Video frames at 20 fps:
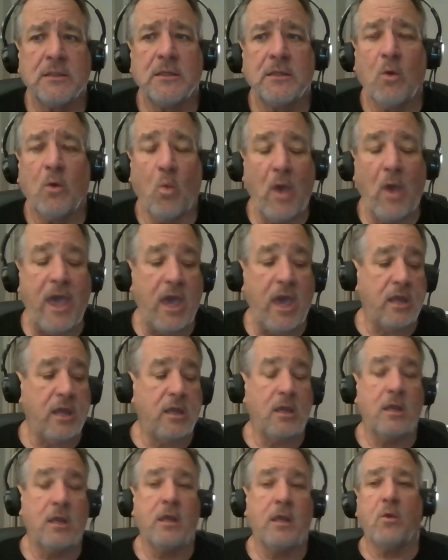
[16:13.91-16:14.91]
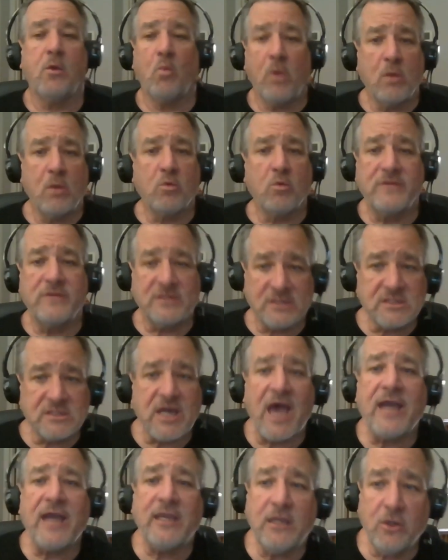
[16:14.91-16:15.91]
when we were this
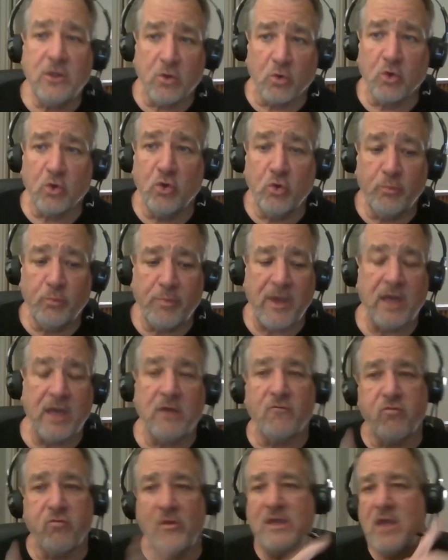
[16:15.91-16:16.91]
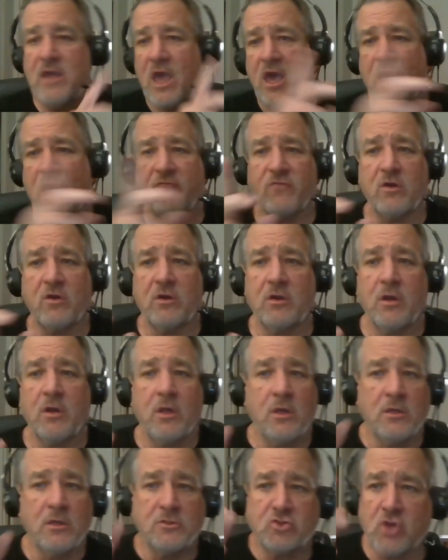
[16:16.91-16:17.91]
tiny group, and if we ever
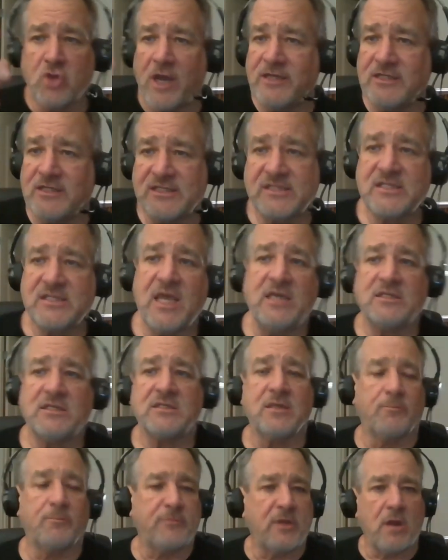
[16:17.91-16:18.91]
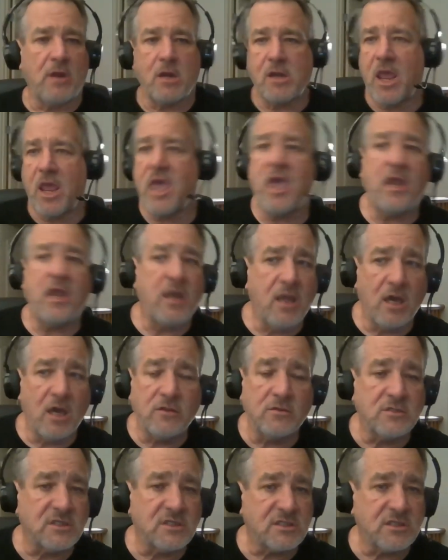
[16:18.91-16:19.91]
tried to say something on any
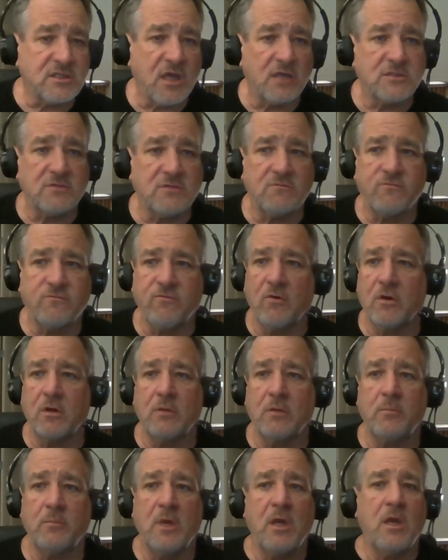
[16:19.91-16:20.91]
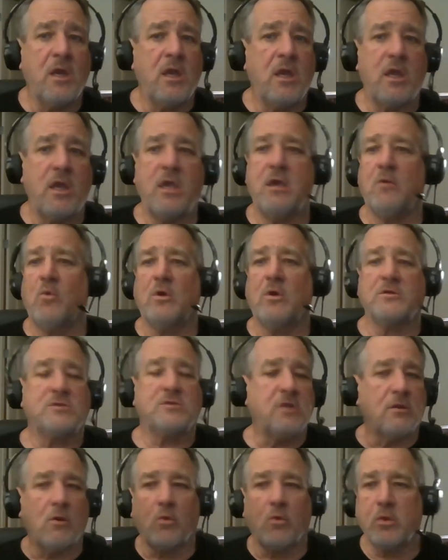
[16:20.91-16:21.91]
other discussion forum, it was,
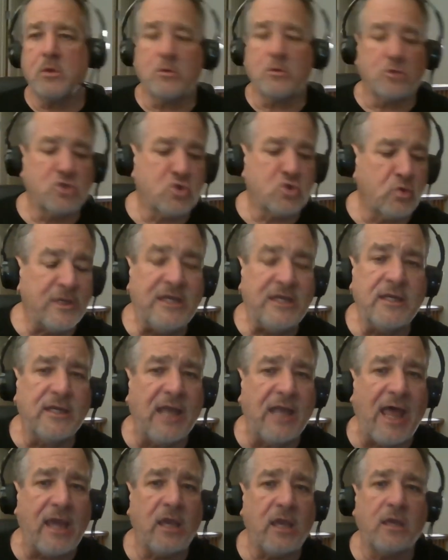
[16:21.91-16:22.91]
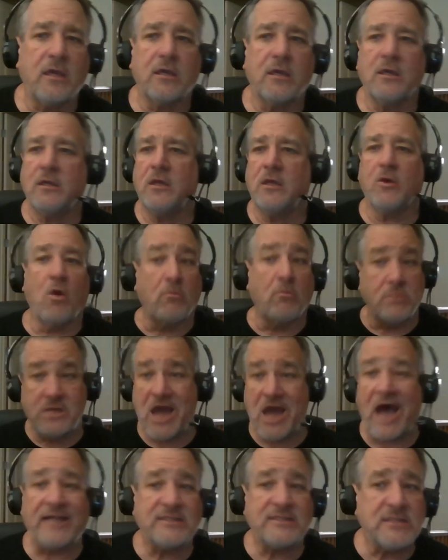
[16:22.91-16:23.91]
we were treated like,
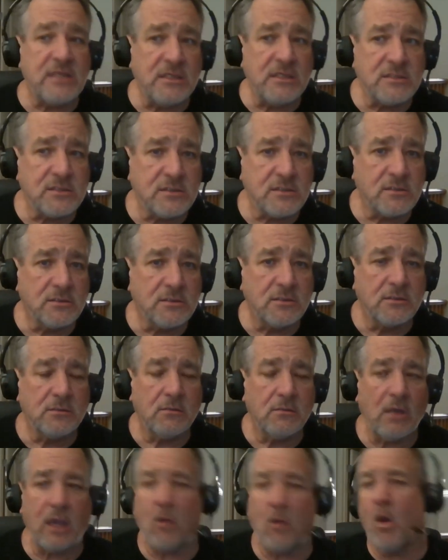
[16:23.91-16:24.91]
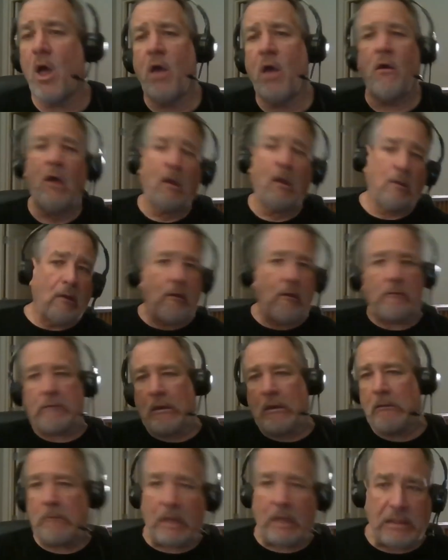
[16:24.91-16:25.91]
Nazis. Like, oh,
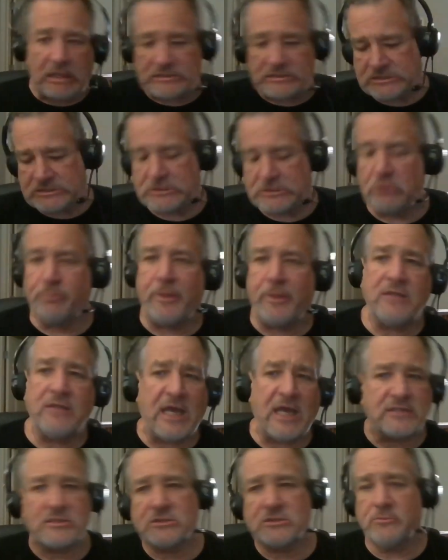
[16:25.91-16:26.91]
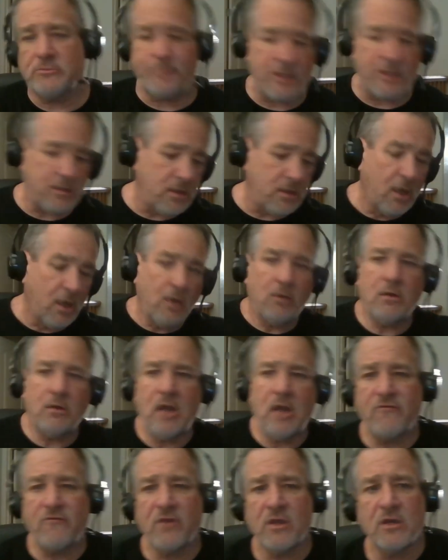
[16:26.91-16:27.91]
well, that's stupid. That's stupid. We're
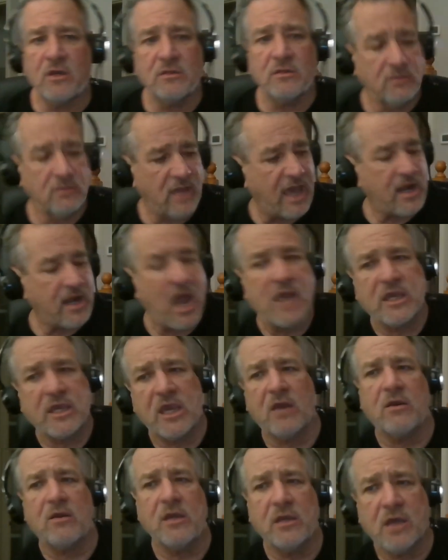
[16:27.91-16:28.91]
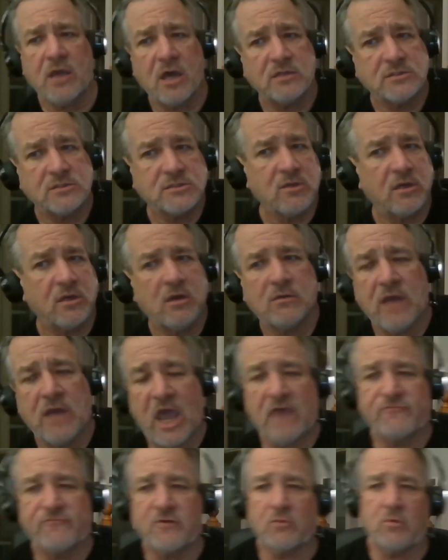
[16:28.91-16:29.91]
never going to do that. I carry a gun, so I don't
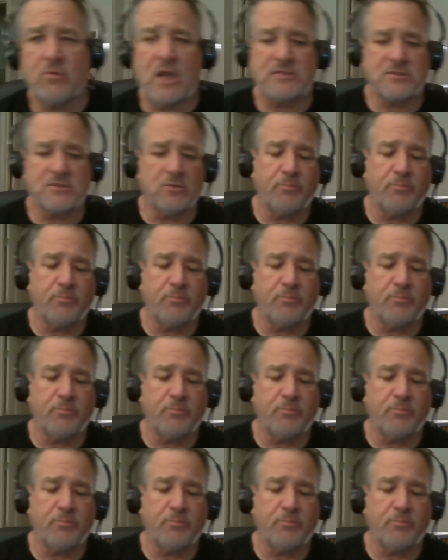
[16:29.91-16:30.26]
have to wrestle